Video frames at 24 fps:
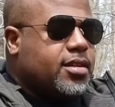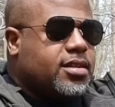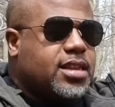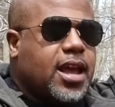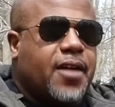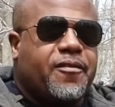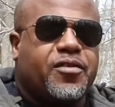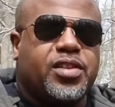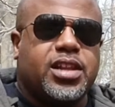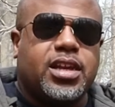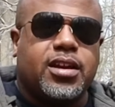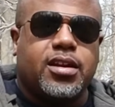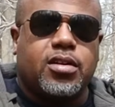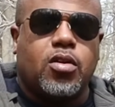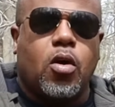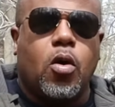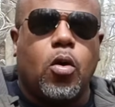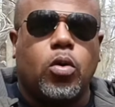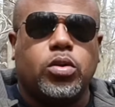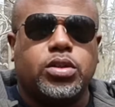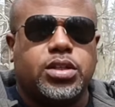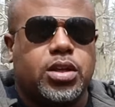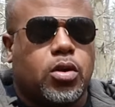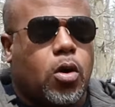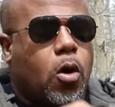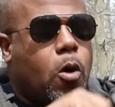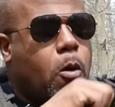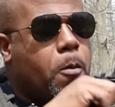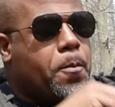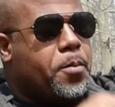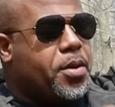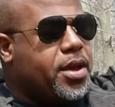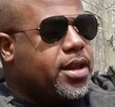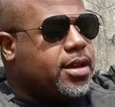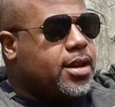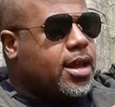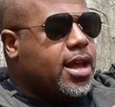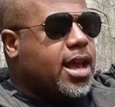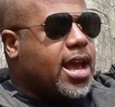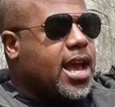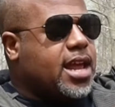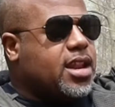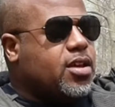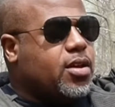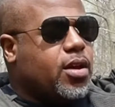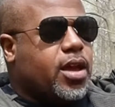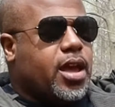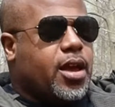Definitely can hold it open,
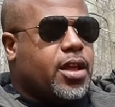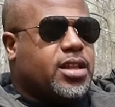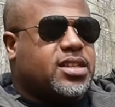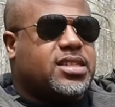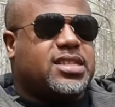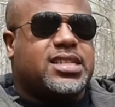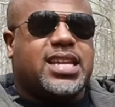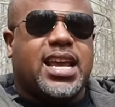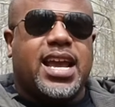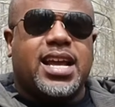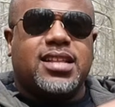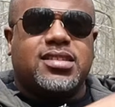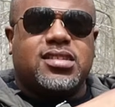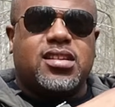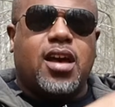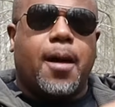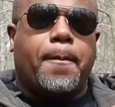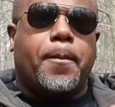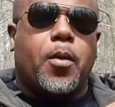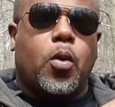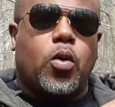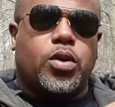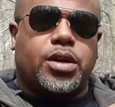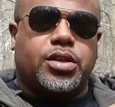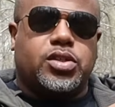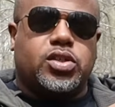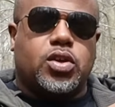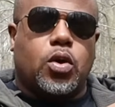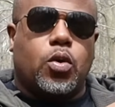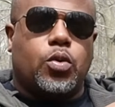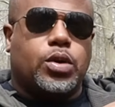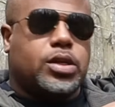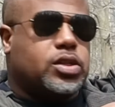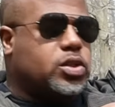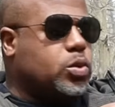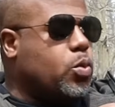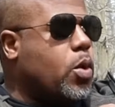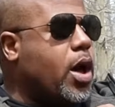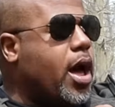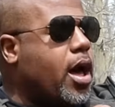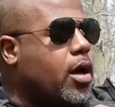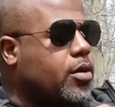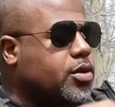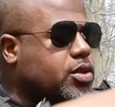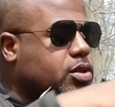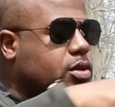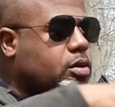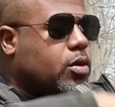and it stands up on its own as
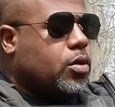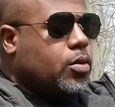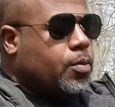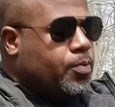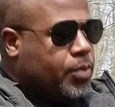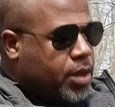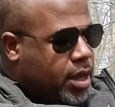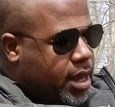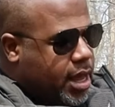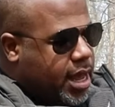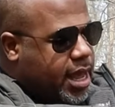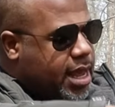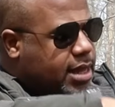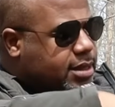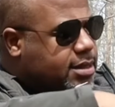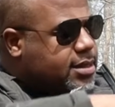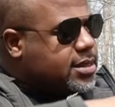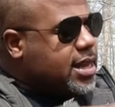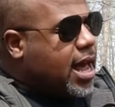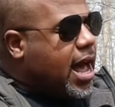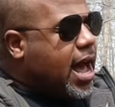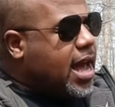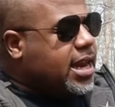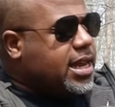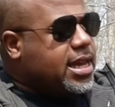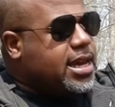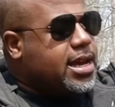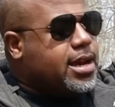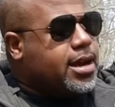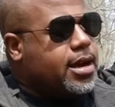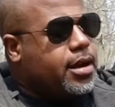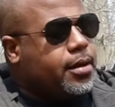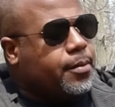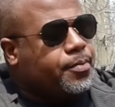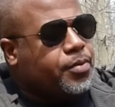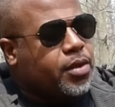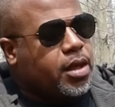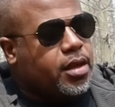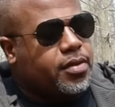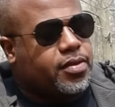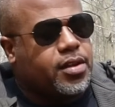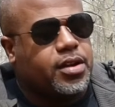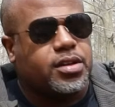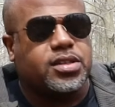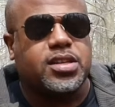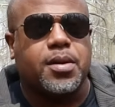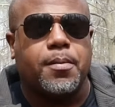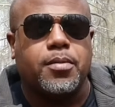well. So inside here,
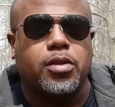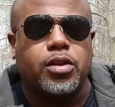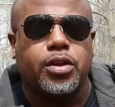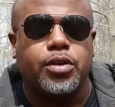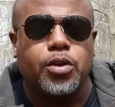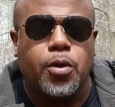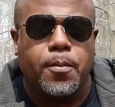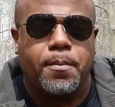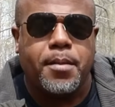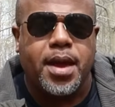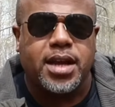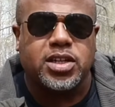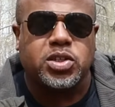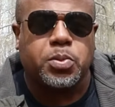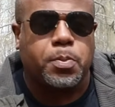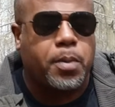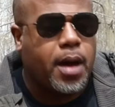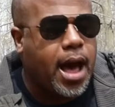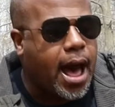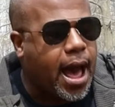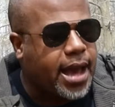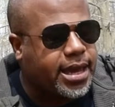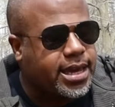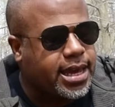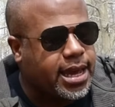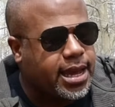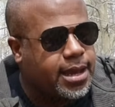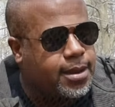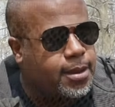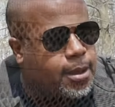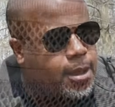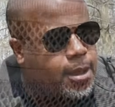there's a little mesh pocket.